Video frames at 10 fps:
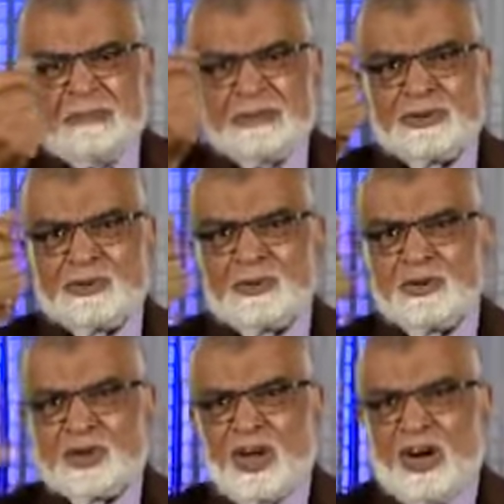bi
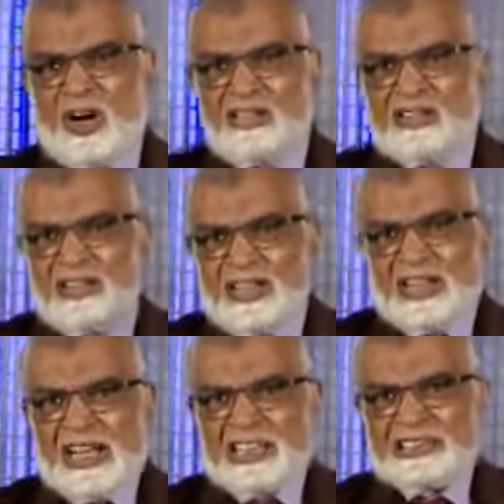sultan,
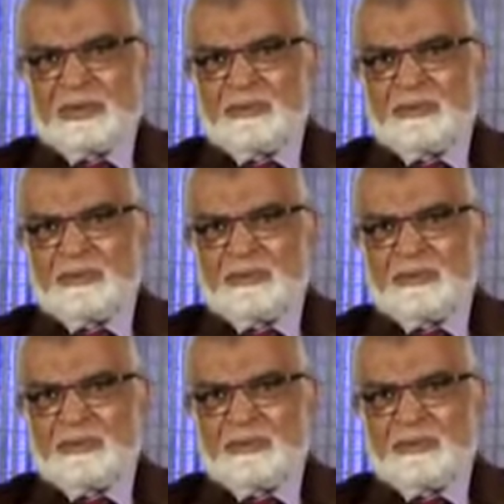except